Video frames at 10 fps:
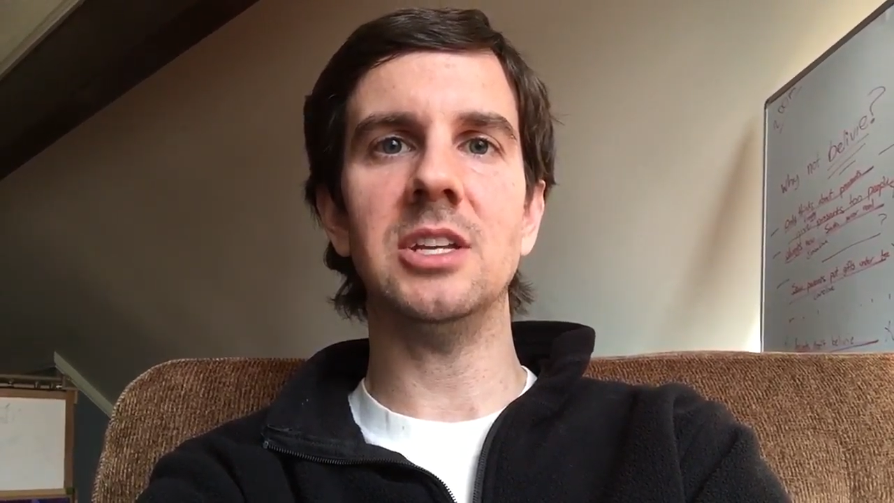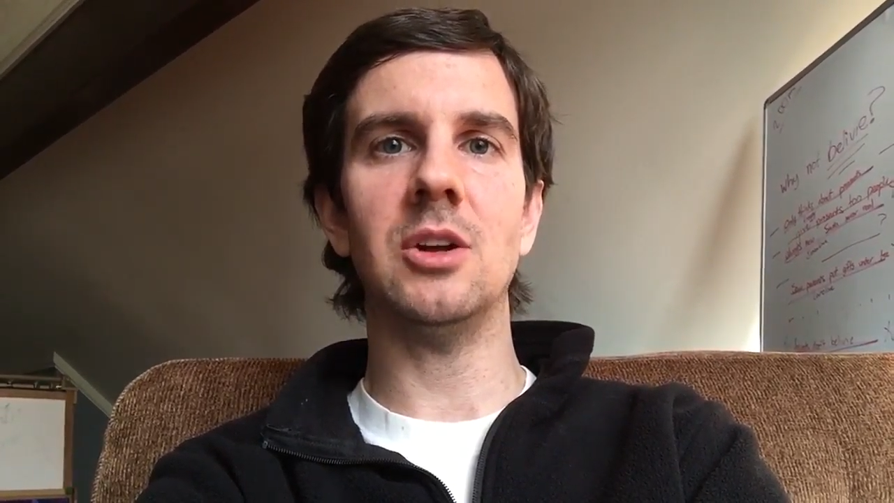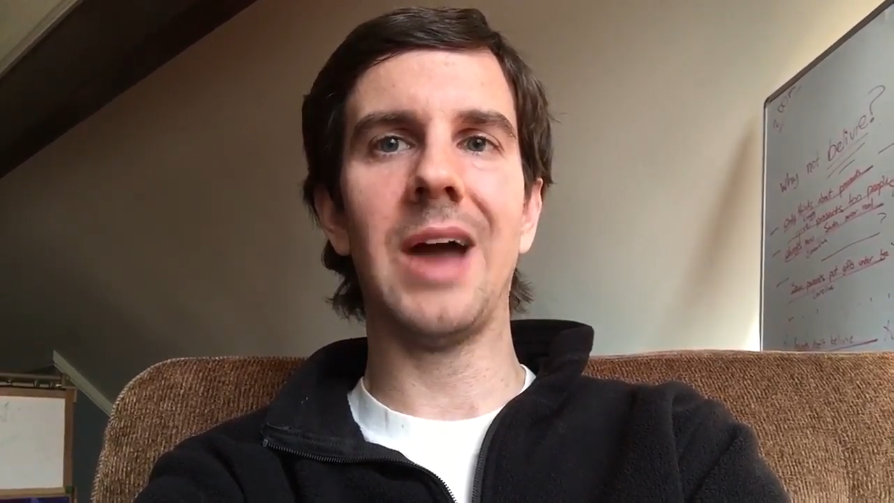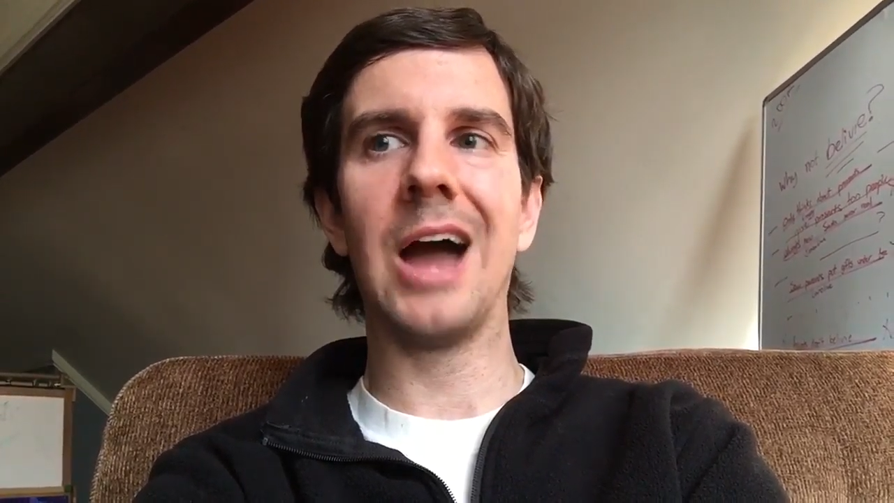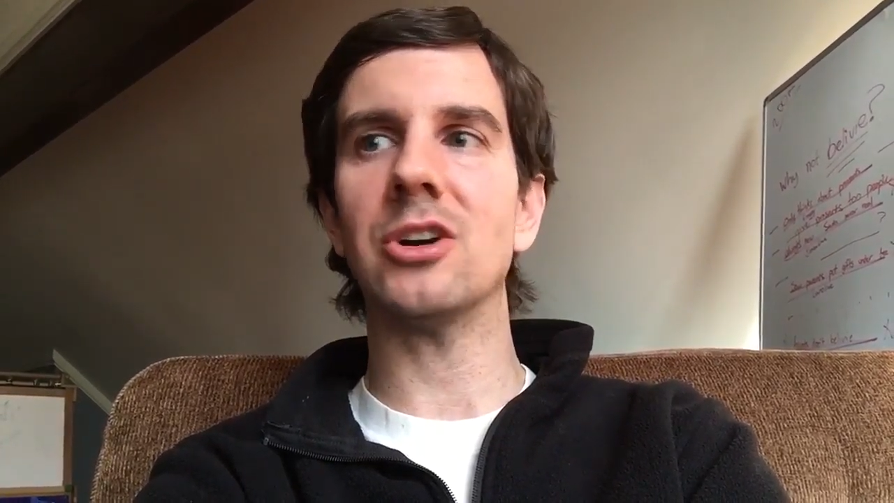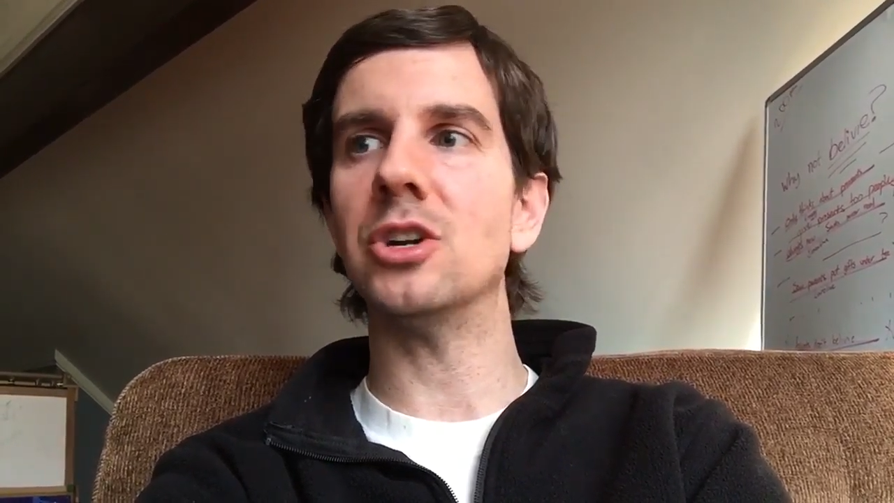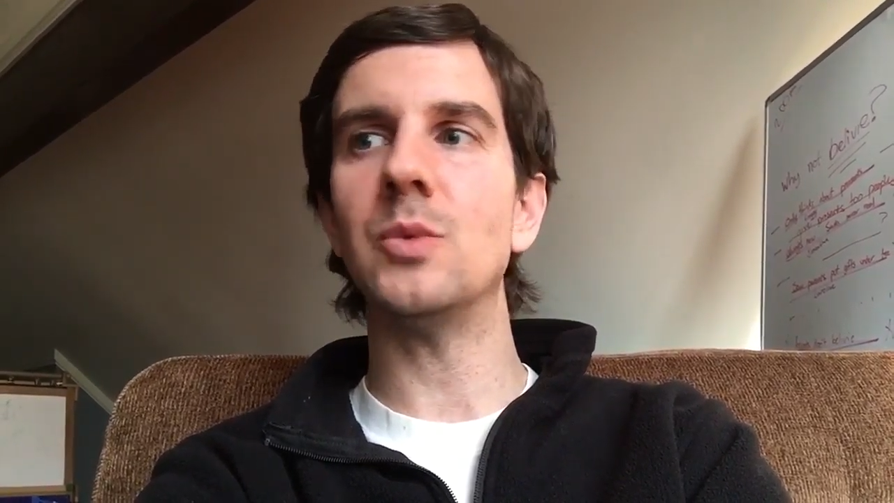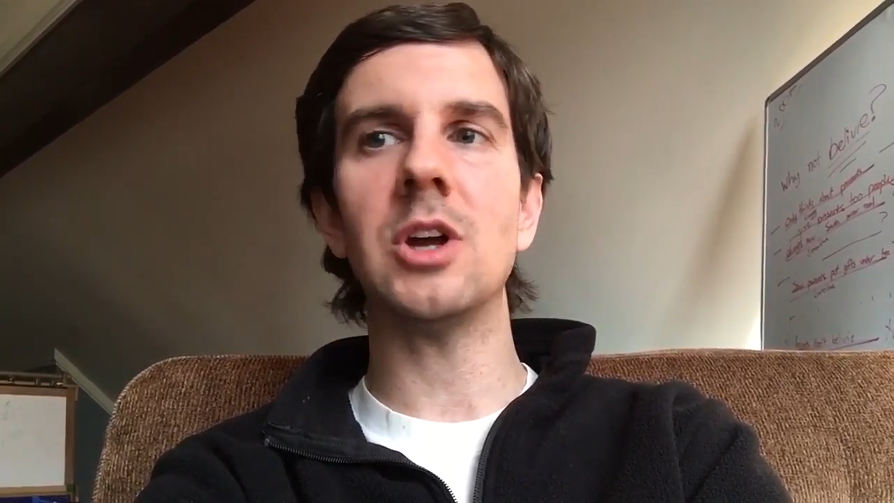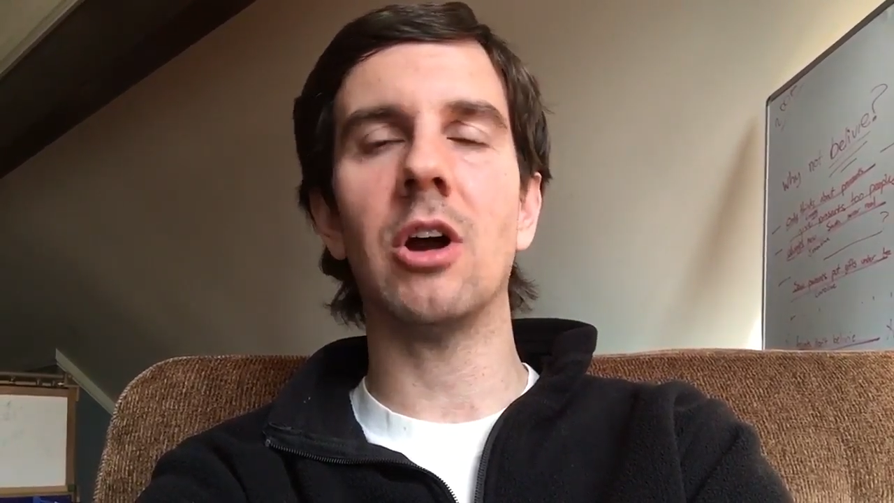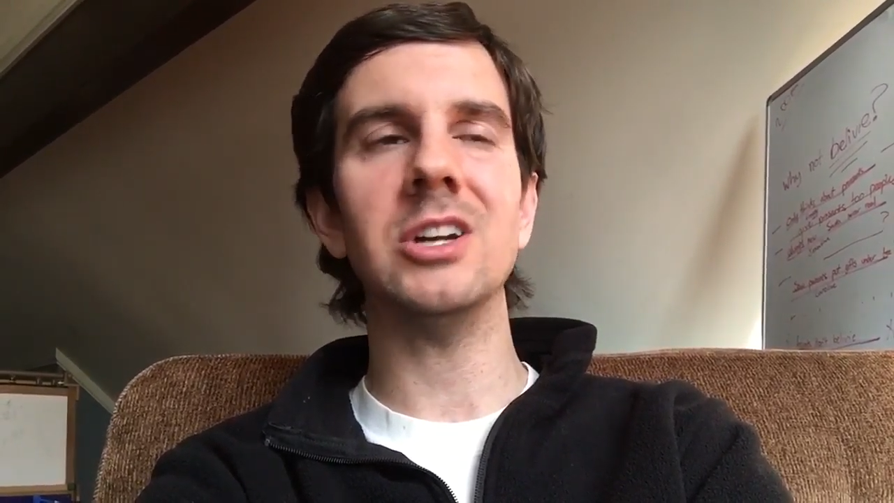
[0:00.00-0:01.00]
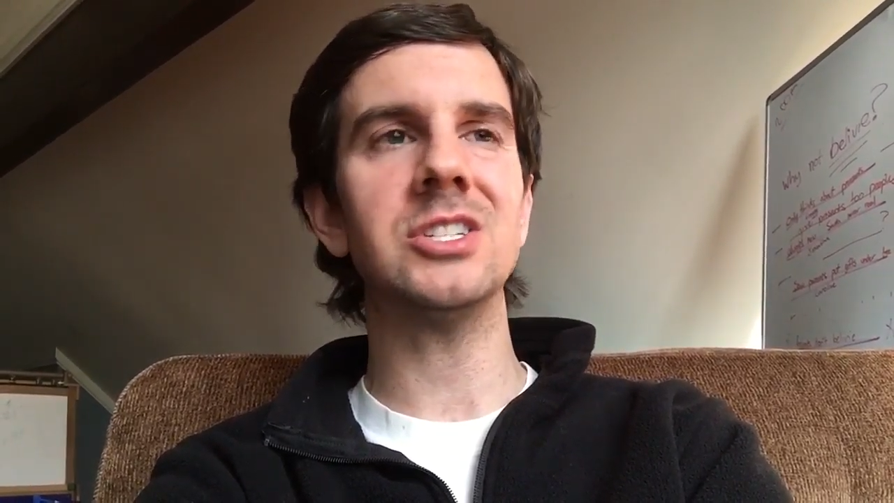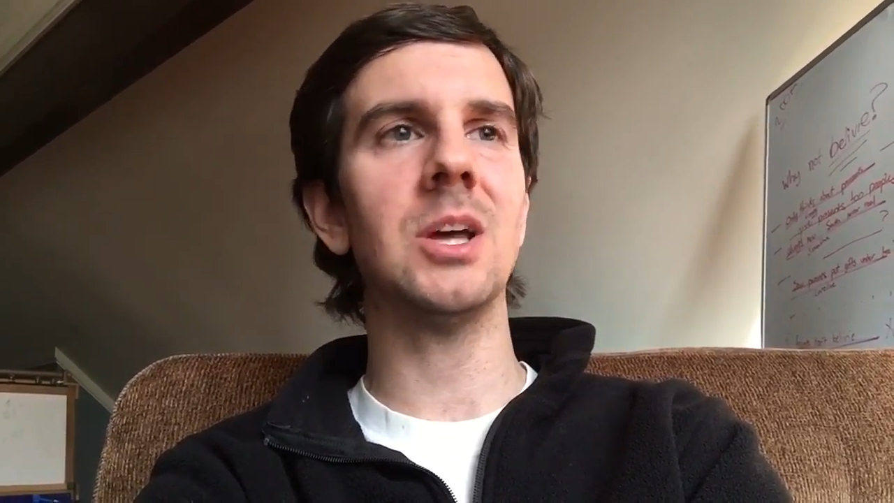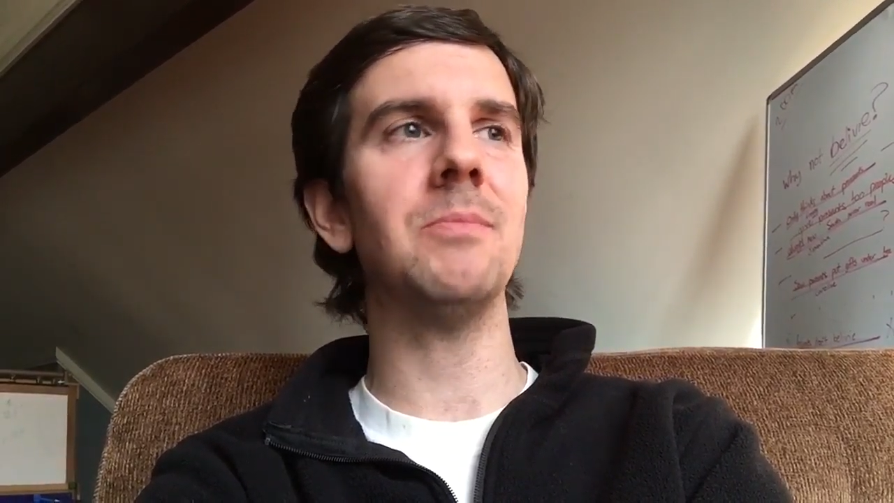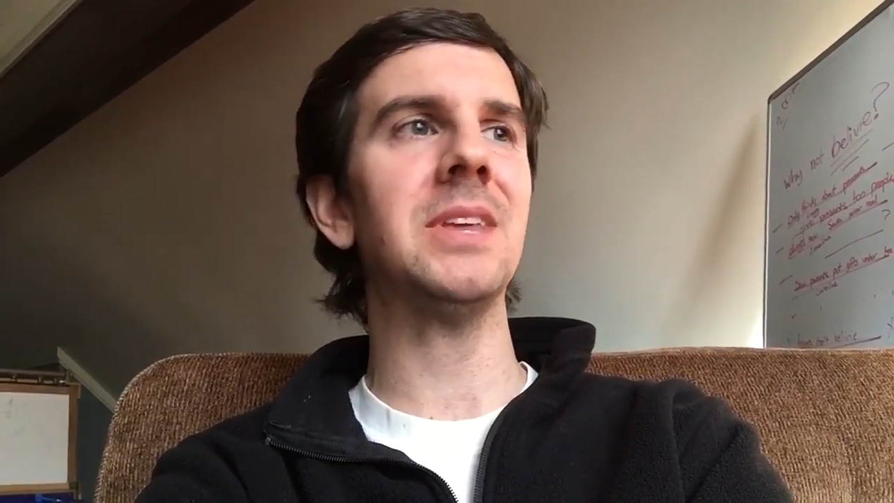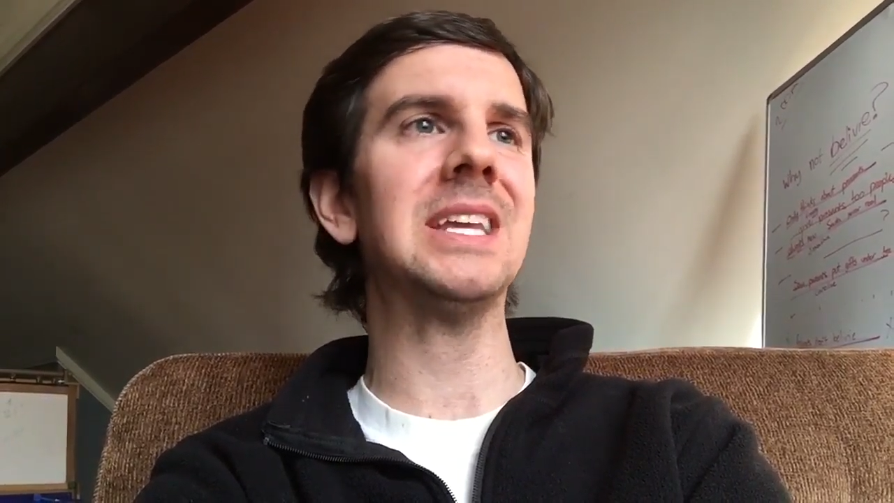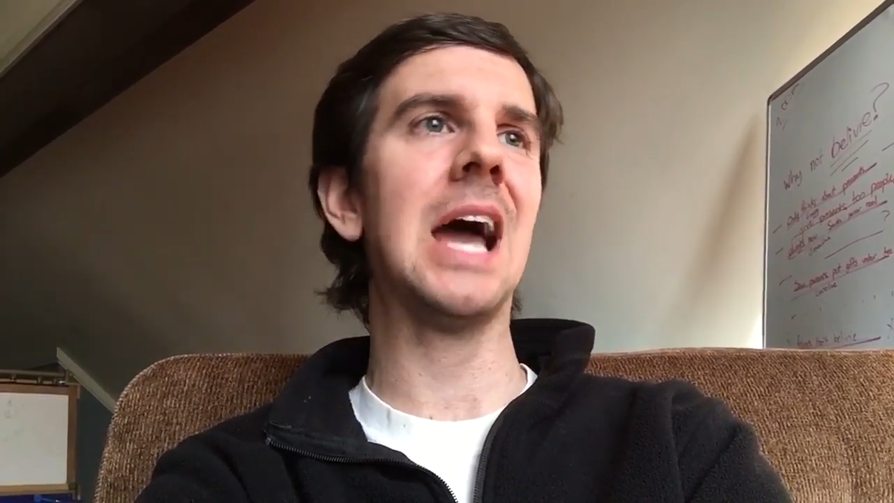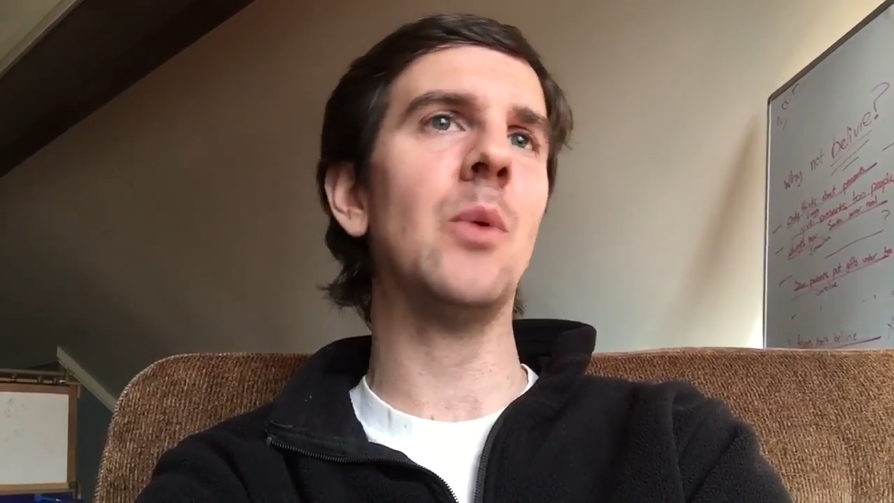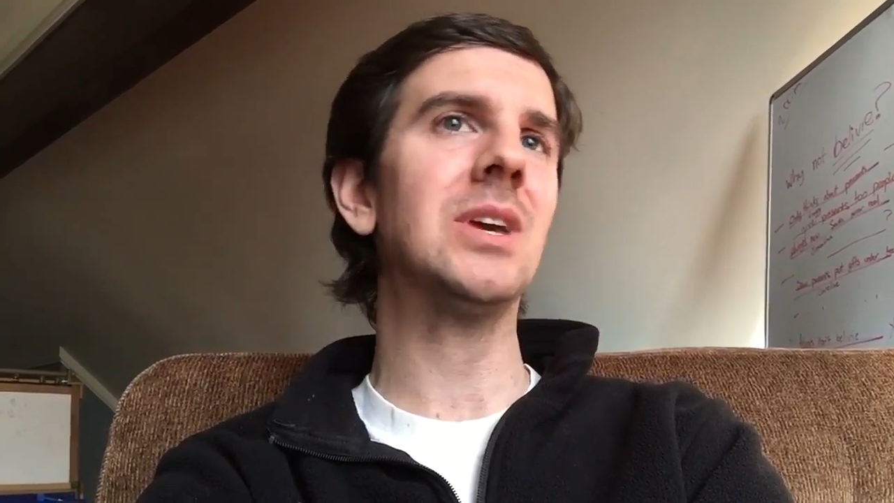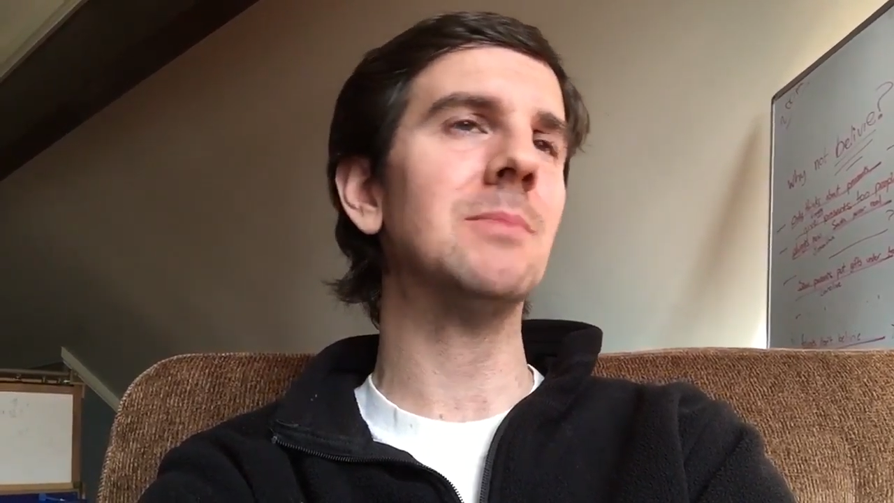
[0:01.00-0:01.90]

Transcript: you know, how good we are at something and how we